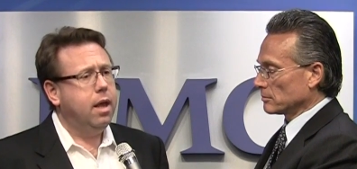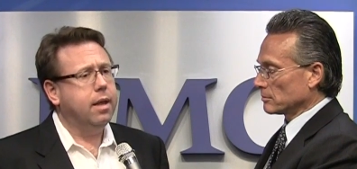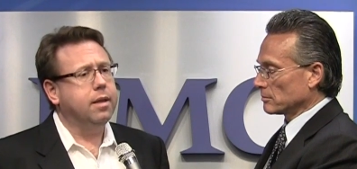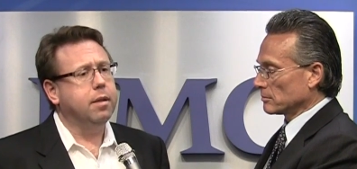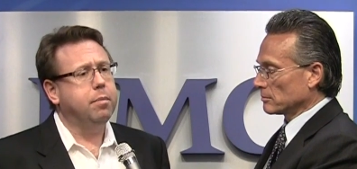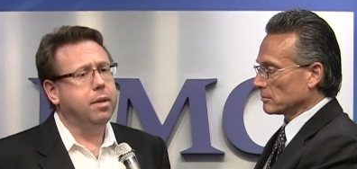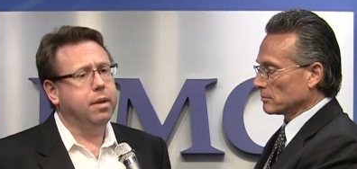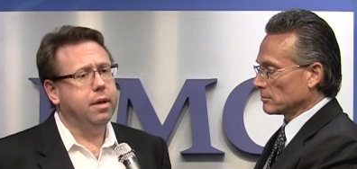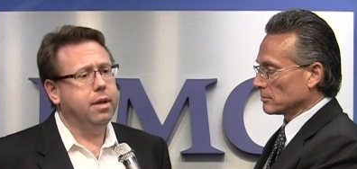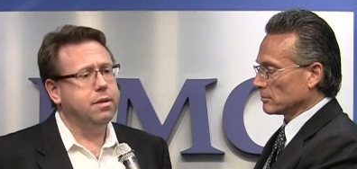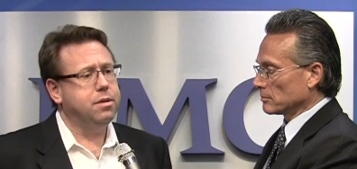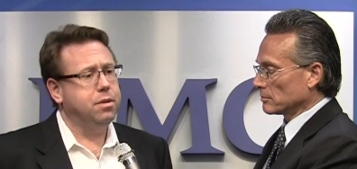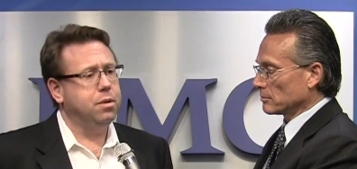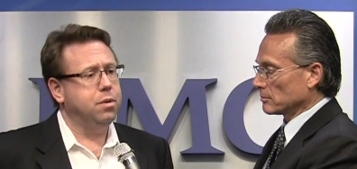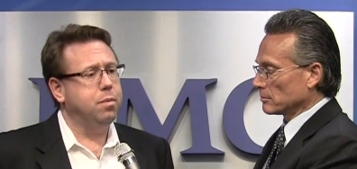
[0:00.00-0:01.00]
Speaker 1: and the ability
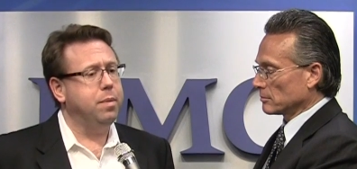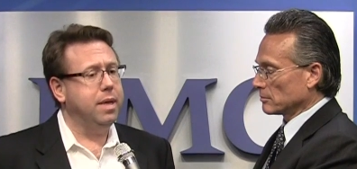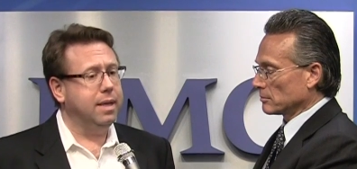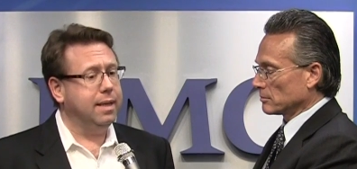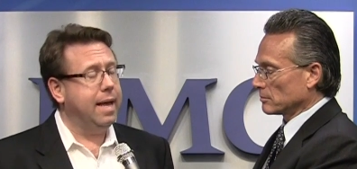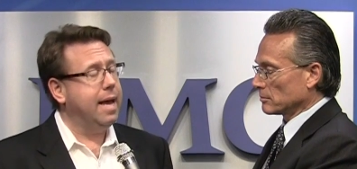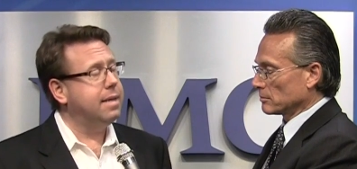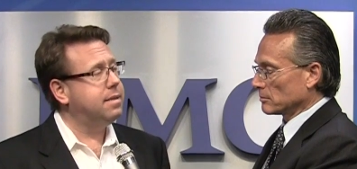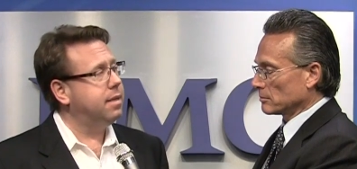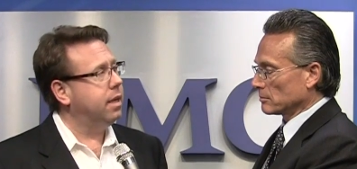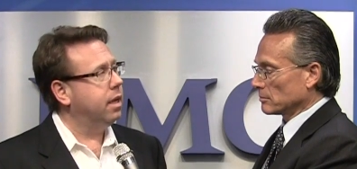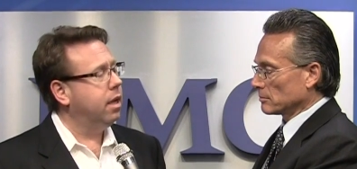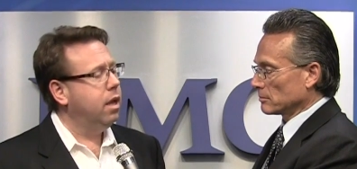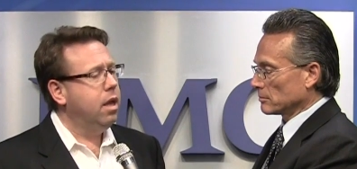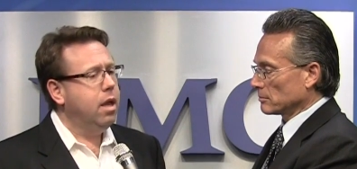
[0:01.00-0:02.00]
to be
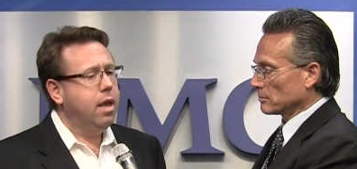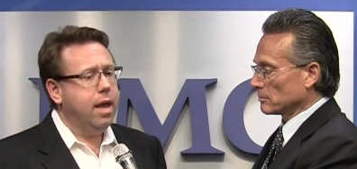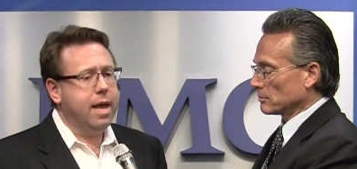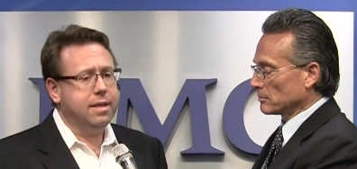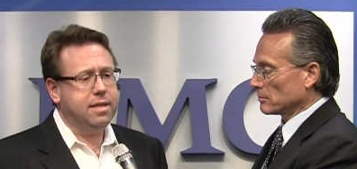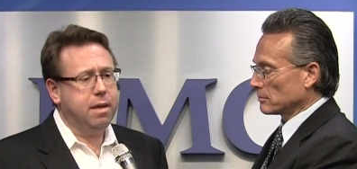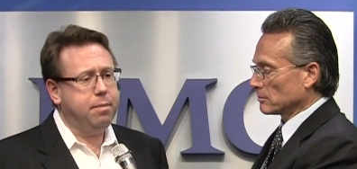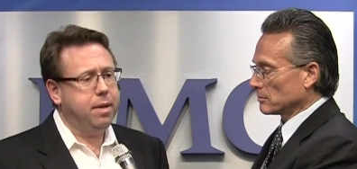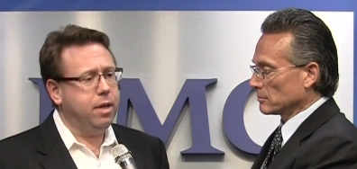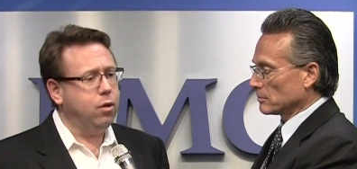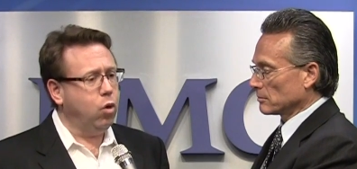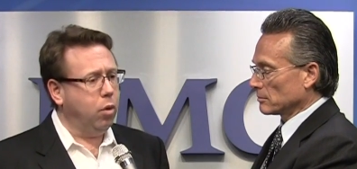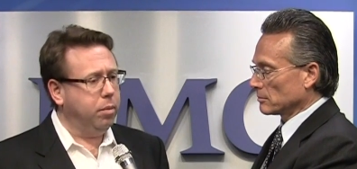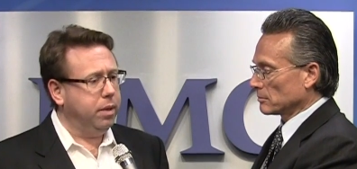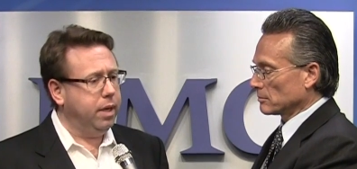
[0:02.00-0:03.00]
elastic. SAP
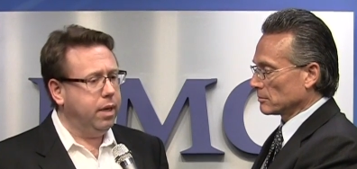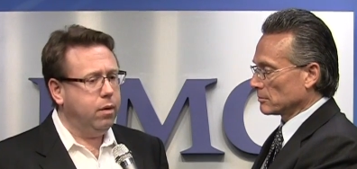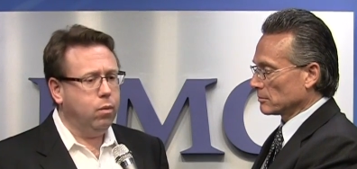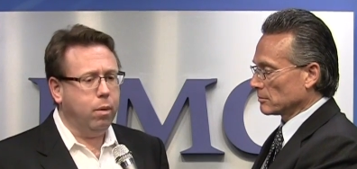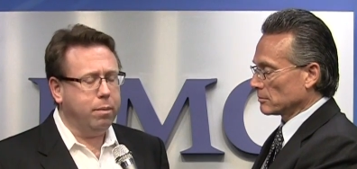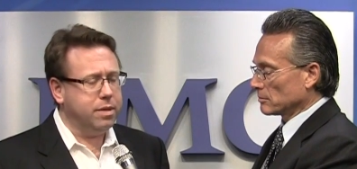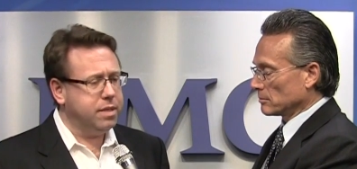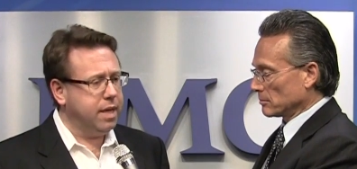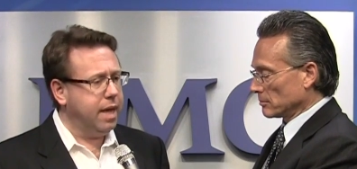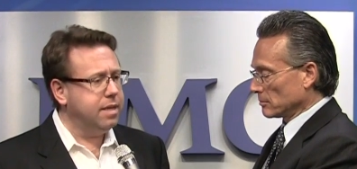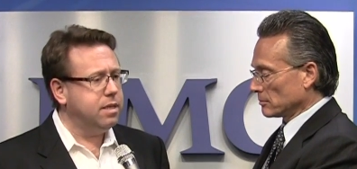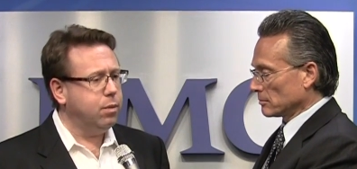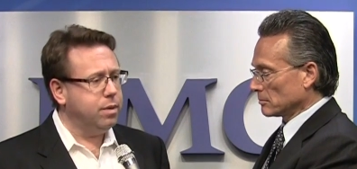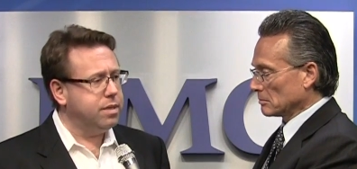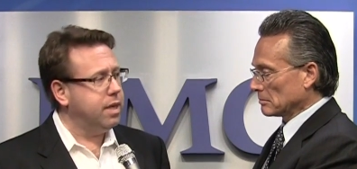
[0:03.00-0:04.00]
normally, when we
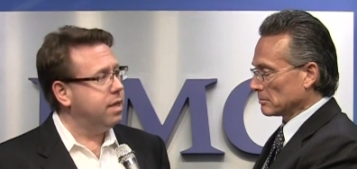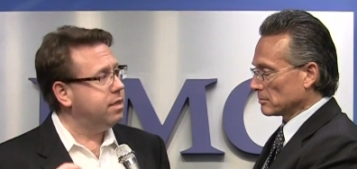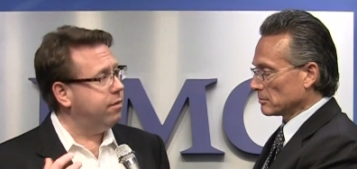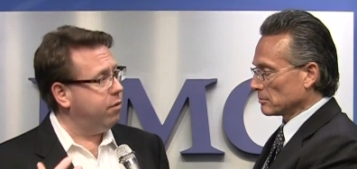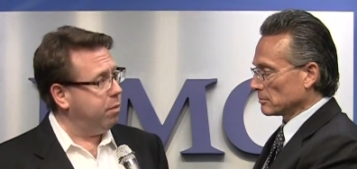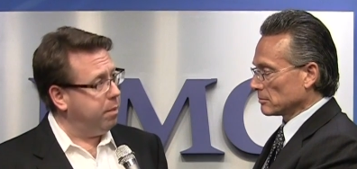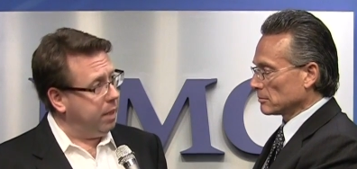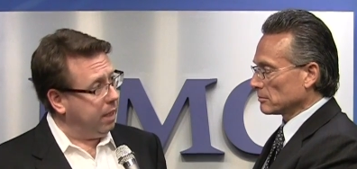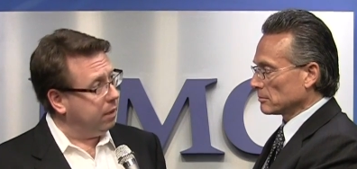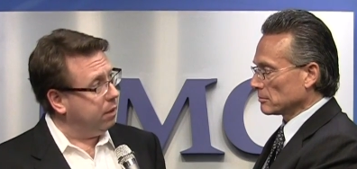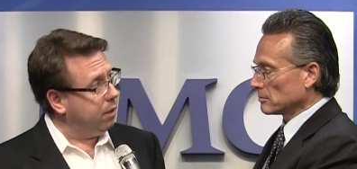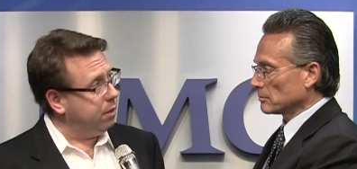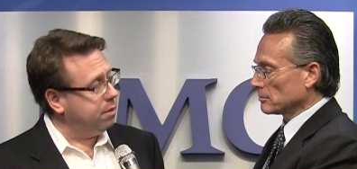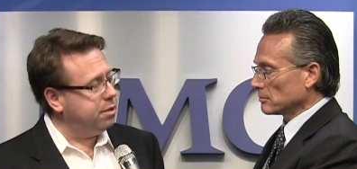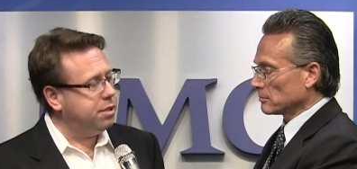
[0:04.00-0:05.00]
size it for peak
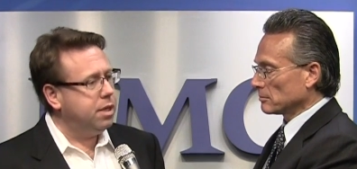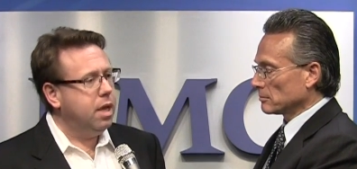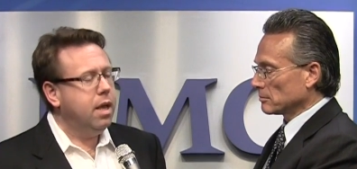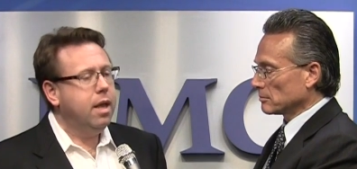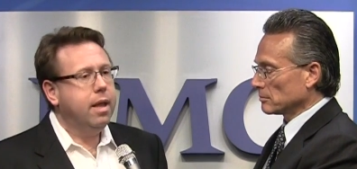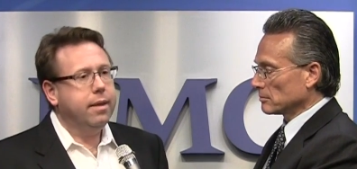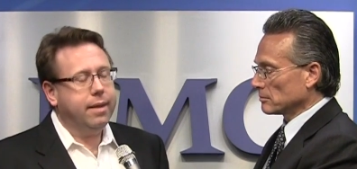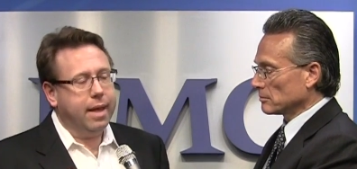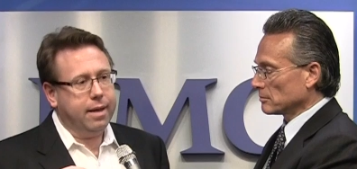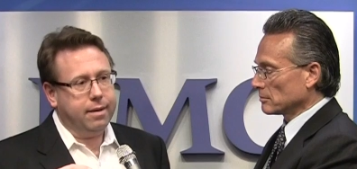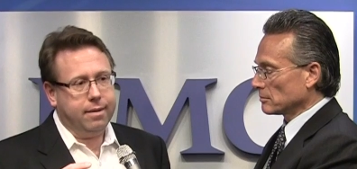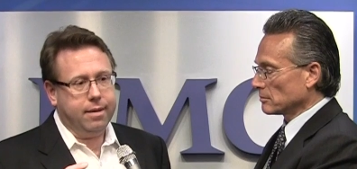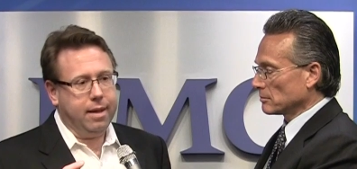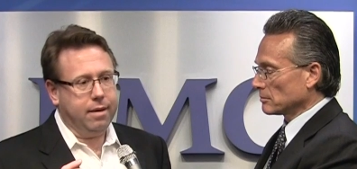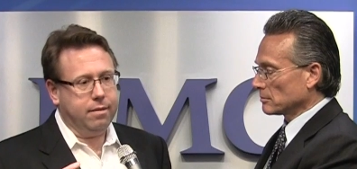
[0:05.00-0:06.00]
loads. That
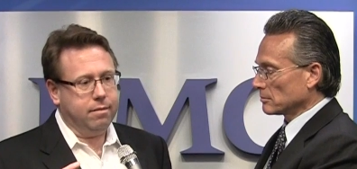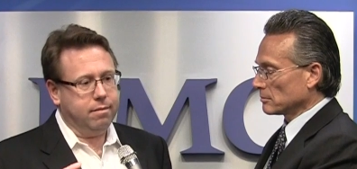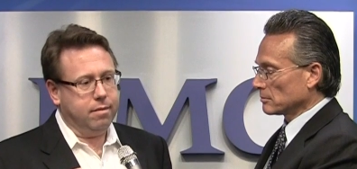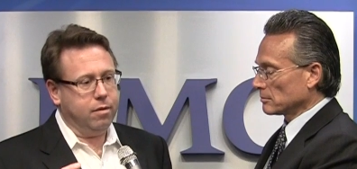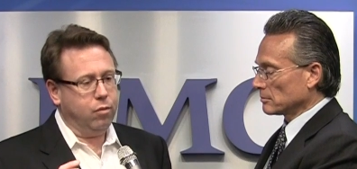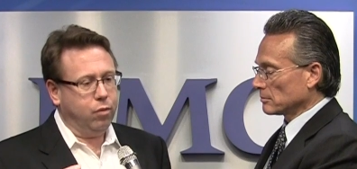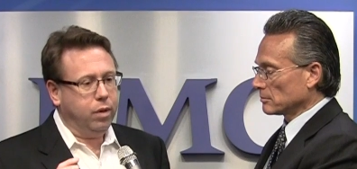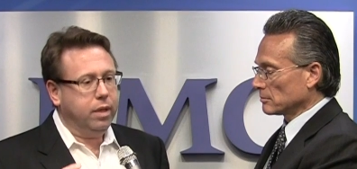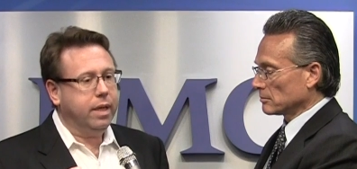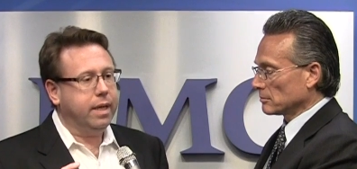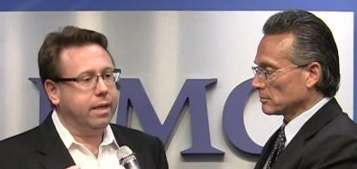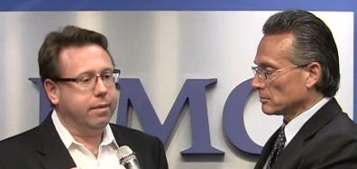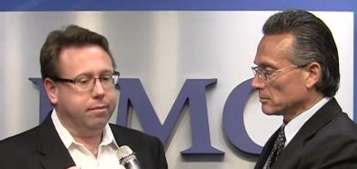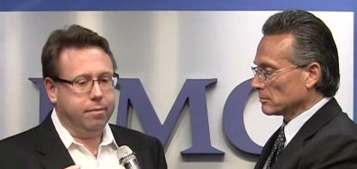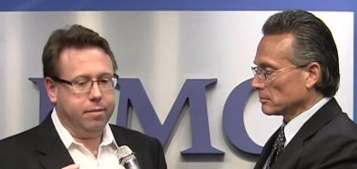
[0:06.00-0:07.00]

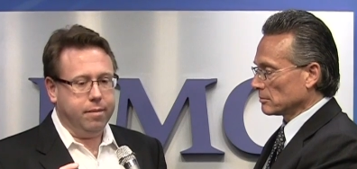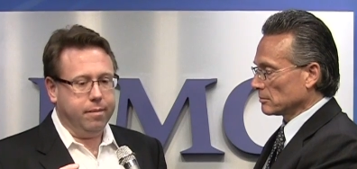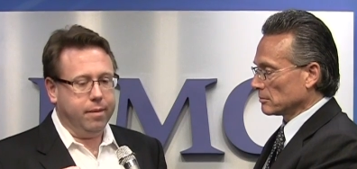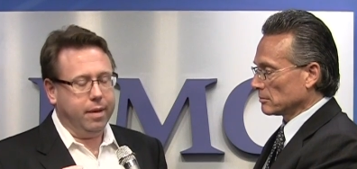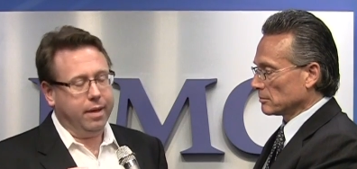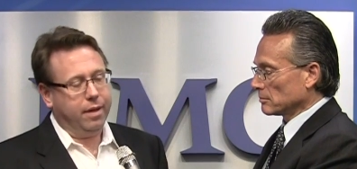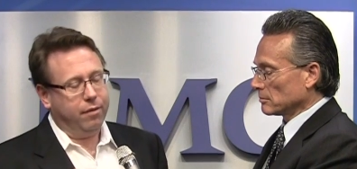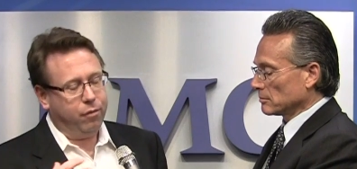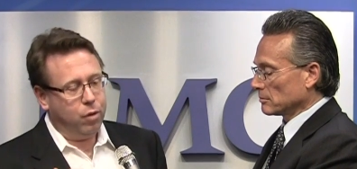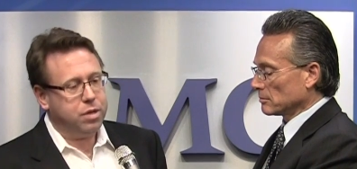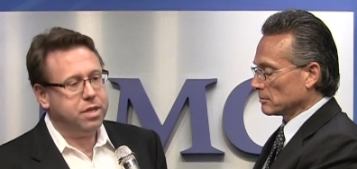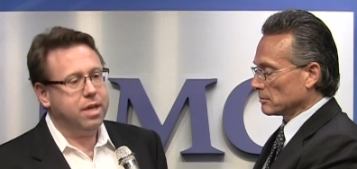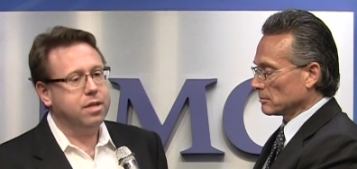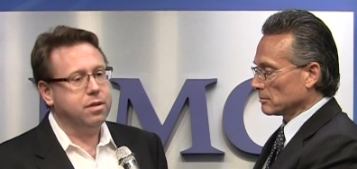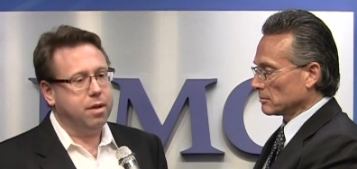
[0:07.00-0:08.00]
really,
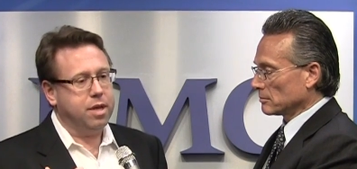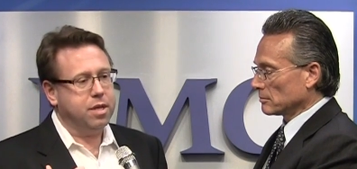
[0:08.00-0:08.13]
unfortunately, is